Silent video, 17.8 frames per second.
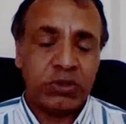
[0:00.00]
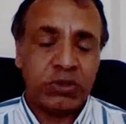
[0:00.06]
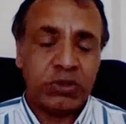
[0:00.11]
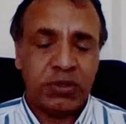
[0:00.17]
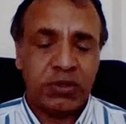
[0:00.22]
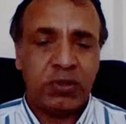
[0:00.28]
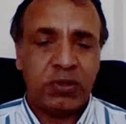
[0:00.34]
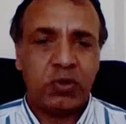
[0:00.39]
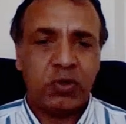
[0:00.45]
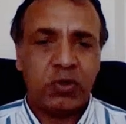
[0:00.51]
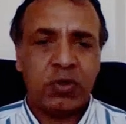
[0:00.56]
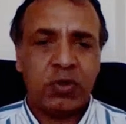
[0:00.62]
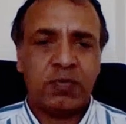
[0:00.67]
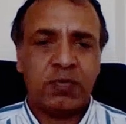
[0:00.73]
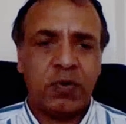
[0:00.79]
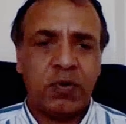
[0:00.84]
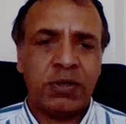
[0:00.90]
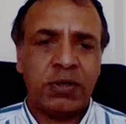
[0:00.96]
which is
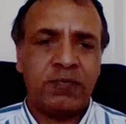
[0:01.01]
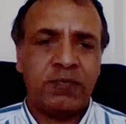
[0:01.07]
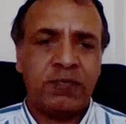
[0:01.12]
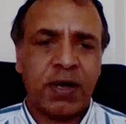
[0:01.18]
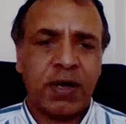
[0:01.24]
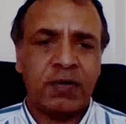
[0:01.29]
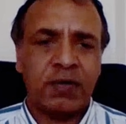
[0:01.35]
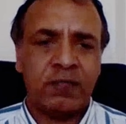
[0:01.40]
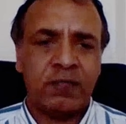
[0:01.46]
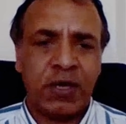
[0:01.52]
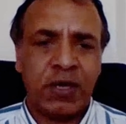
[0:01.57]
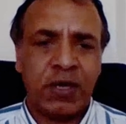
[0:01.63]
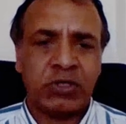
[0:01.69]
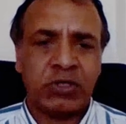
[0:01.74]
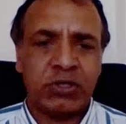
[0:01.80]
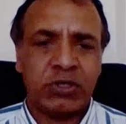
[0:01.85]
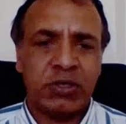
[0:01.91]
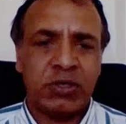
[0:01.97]
induced following the viral
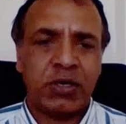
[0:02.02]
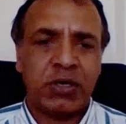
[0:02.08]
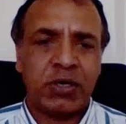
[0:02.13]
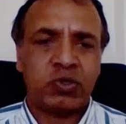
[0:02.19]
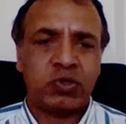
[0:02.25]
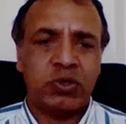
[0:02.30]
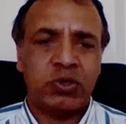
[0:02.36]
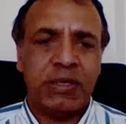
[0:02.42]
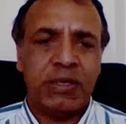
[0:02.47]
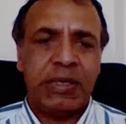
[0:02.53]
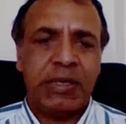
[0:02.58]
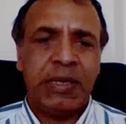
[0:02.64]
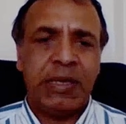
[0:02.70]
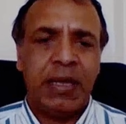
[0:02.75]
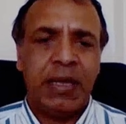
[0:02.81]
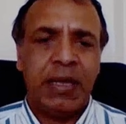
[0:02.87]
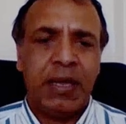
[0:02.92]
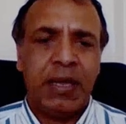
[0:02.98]
infection,
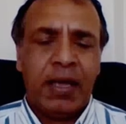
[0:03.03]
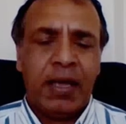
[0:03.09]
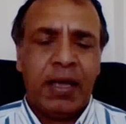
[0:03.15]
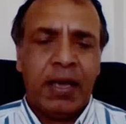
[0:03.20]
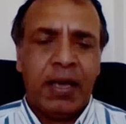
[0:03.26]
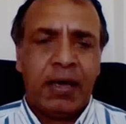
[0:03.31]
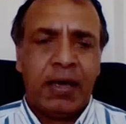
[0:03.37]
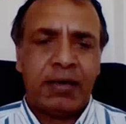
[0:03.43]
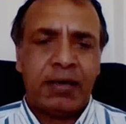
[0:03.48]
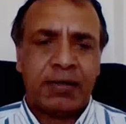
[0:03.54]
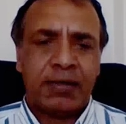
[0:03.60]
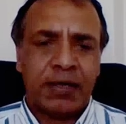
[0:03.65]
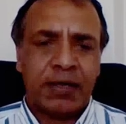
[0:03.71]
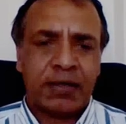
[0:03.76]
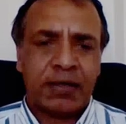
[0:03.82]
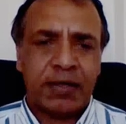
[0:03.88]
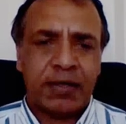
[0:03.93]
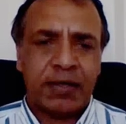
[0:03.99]
actually
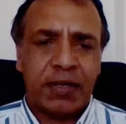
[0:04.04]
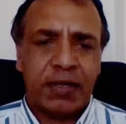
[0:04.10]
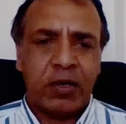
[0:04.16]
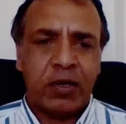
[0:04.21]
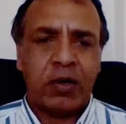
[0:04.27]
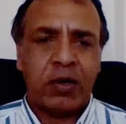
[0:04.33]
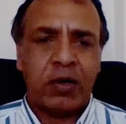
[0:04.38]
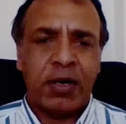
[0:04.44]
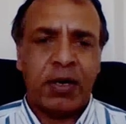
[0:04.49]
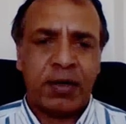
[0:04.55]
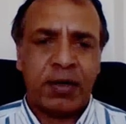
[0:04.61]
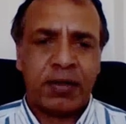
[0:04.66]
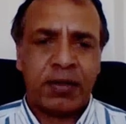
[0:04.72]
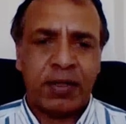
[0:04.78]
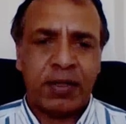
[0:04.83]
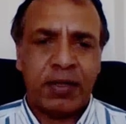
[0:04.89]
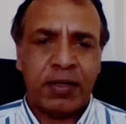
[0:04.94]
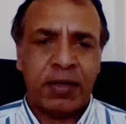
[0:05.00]
results in
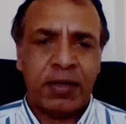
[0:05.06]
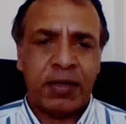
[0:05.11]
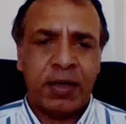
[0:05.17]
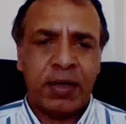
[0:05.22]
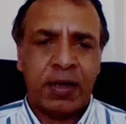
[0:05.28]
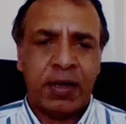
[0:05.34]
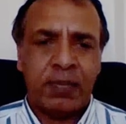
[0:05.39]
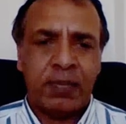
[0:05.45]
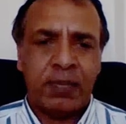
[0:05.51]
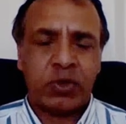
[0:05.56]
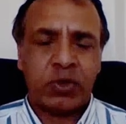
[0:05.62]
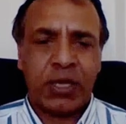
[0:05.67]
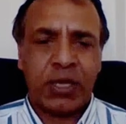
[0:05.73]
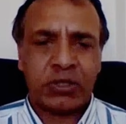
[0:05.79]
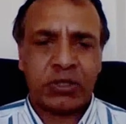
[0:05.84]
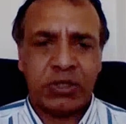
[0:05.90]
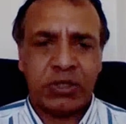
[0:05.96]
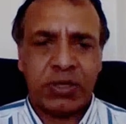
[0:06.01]
long-lasting
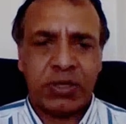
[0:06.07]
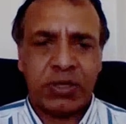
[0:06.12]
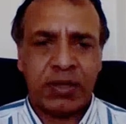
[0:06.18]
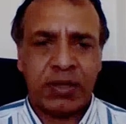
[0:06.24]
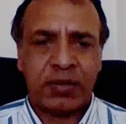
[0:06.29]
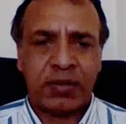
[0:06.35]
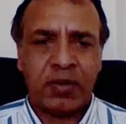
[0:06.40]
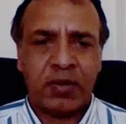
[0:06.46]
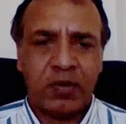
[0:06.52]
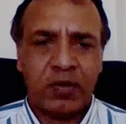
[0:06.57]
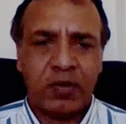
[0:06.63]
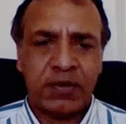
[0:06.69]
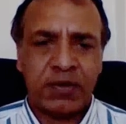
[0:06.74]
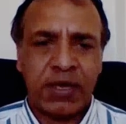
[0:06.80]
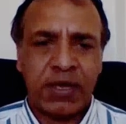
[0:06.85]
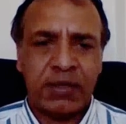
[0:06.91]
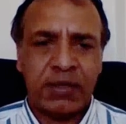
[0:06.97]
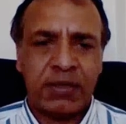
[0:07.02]
protection against
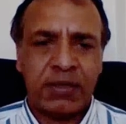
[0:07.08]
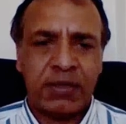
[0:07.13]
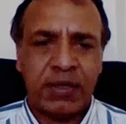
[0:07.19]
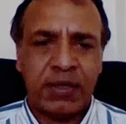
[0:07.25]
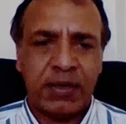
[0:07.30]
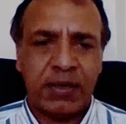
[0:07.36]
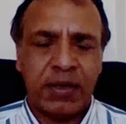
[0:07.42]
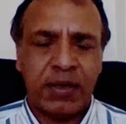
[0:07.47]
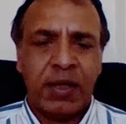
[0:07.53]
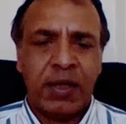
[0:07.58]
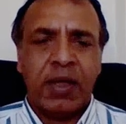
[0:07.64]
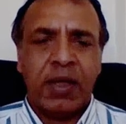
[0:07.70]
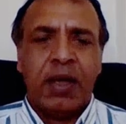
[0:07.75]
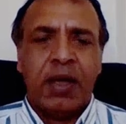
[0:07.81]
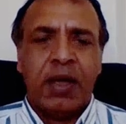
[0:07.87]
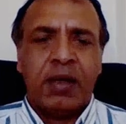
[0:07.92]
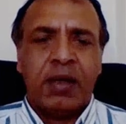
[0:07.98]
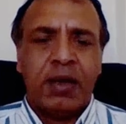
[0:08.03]
COVID-19.
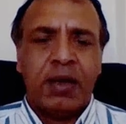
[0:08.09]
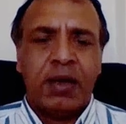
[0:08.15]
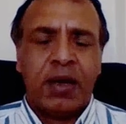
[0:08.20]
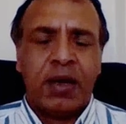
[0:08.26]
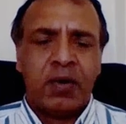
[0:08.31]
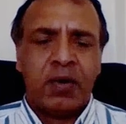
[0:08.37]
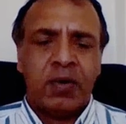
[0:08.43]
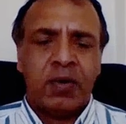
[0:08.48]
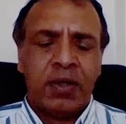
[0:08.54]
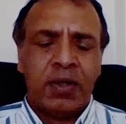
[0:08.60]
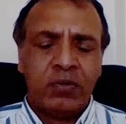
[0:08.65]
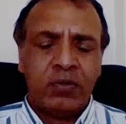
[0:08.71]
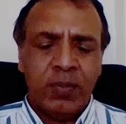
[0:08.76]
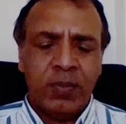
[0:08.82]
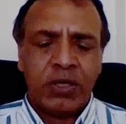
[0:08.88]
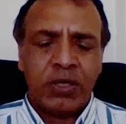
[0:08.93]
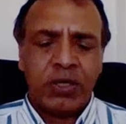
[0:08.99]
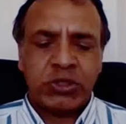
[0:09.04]
Now,
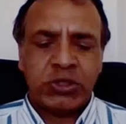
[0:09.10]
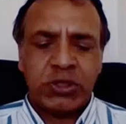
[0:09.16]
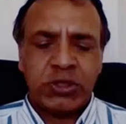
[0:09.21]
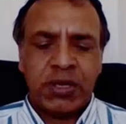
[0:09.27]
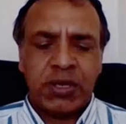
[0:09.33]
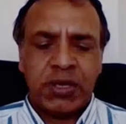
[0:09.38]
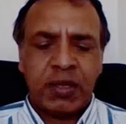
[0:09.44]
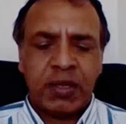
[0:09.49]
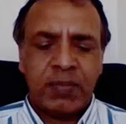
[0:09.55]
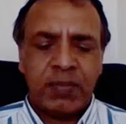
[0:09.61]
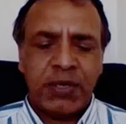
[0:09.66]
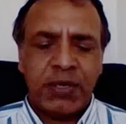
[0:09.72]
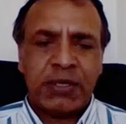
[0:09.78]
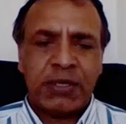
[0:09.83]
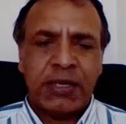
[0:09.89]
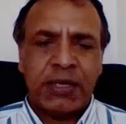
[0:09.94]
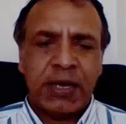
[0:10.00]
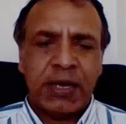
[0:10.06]
as you mentioned, there has
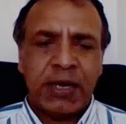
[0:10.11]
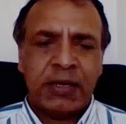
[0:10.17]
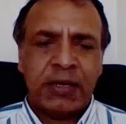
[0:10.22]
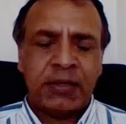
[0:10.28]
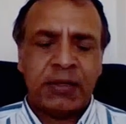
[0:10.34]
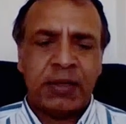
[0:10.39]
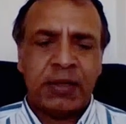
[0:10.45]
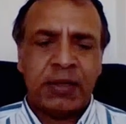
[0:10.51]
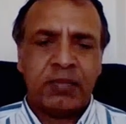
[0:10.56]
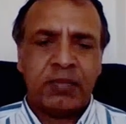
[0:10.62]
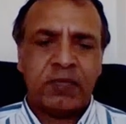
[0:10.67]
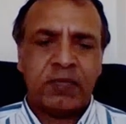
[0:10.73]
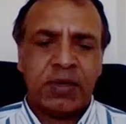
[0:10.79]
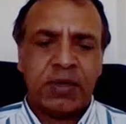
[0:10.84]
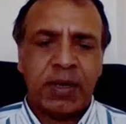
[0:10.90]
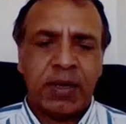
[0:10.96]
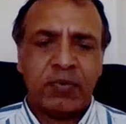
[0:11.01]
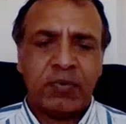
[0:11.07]
been a decline in terms
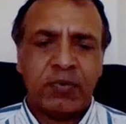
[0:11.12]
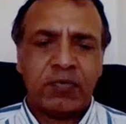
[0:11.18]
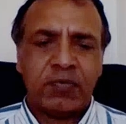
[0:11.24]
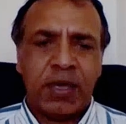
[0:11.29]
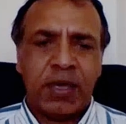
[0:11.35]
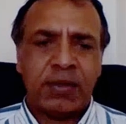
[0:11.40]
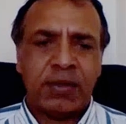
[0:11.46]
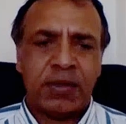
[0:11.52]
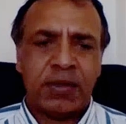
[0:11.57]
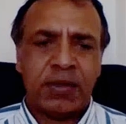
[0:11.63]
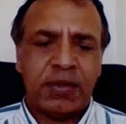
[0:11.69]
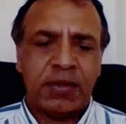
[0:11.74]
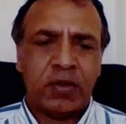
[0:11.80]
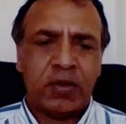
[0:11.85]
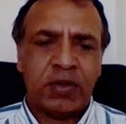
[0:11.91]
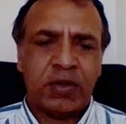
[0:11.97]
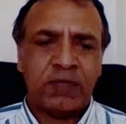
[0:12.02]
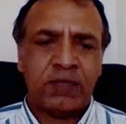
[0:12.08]
of the number of cases
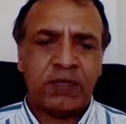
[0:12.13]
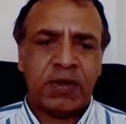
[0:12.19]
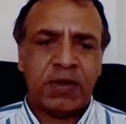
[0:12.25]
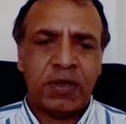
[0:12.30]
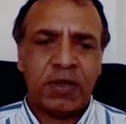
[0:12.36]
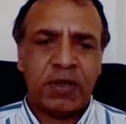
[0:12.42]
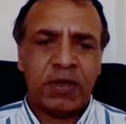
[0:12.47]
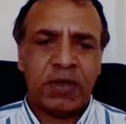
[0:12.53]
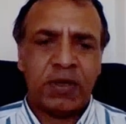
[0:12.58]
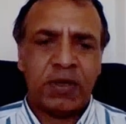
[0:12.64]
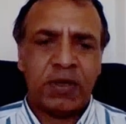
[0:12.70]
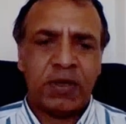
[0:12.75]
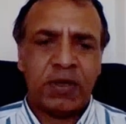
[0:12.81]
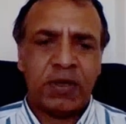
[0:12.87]
in South Africa.